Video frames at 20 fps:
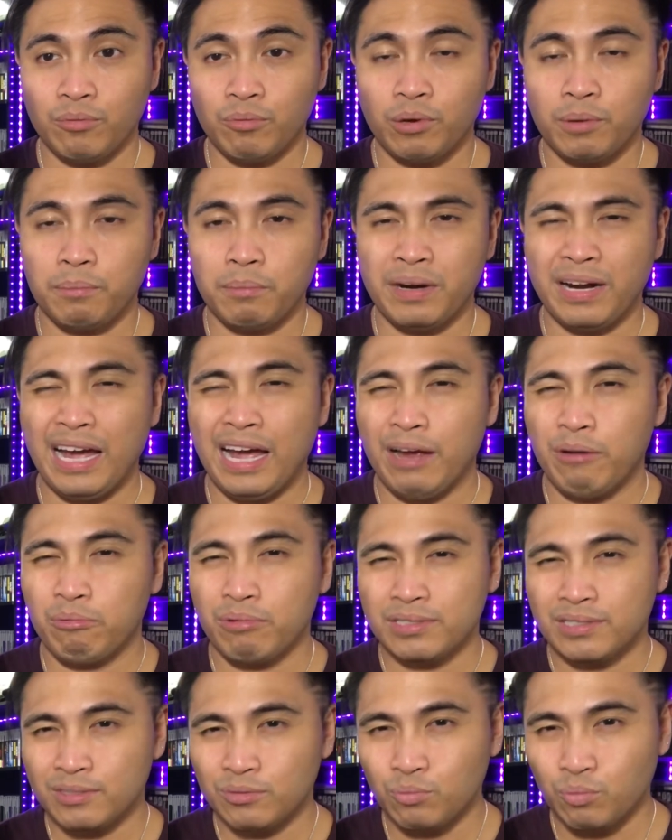one, but I
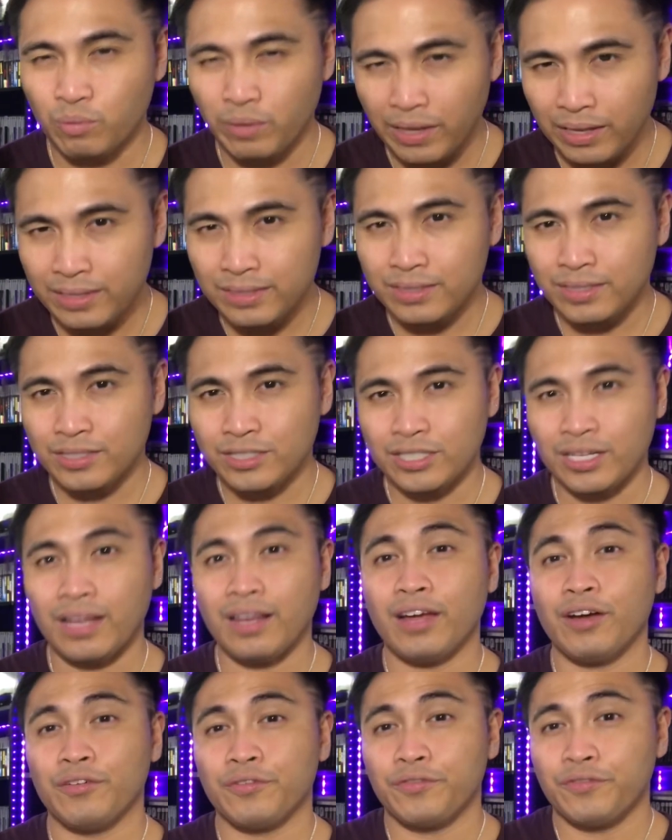wasn't willing to shell
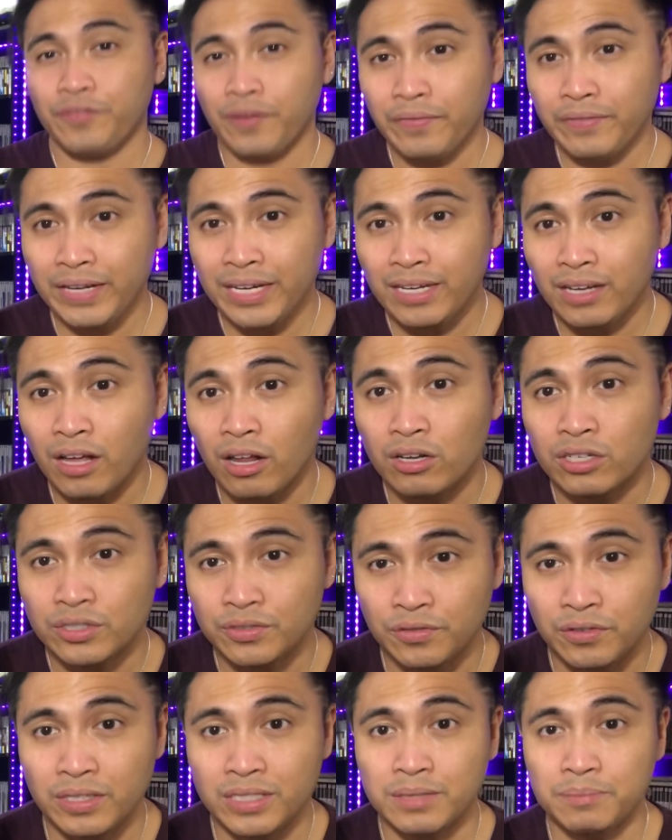out $15
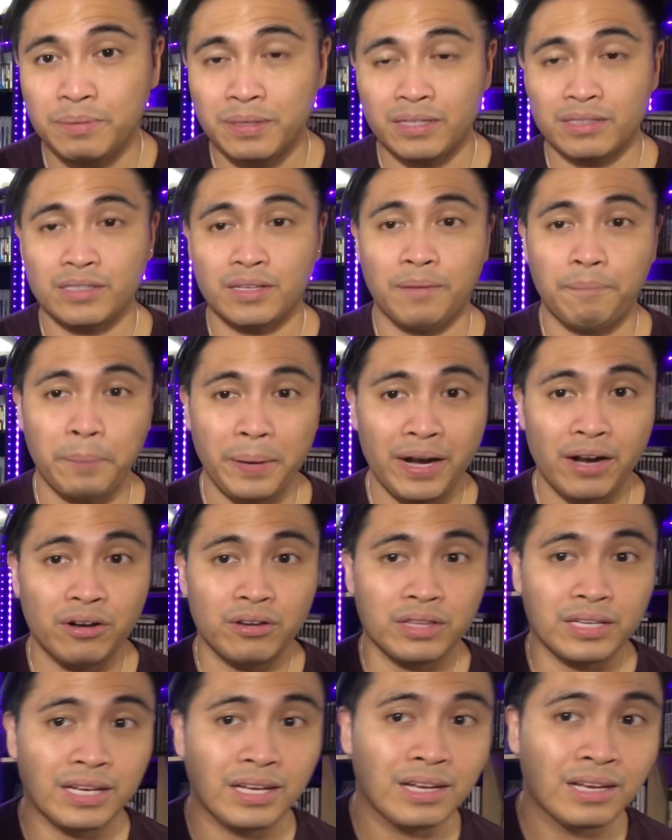for this because
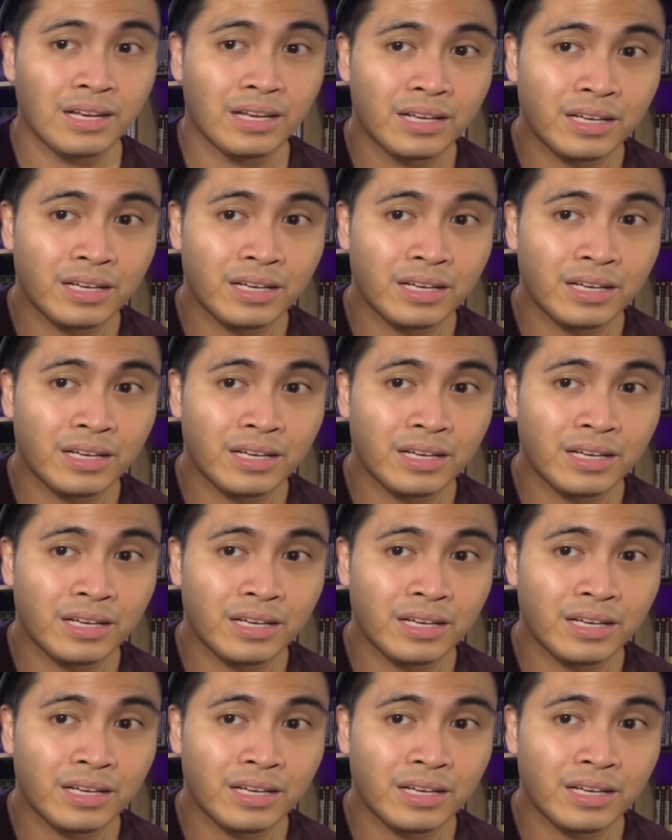apparently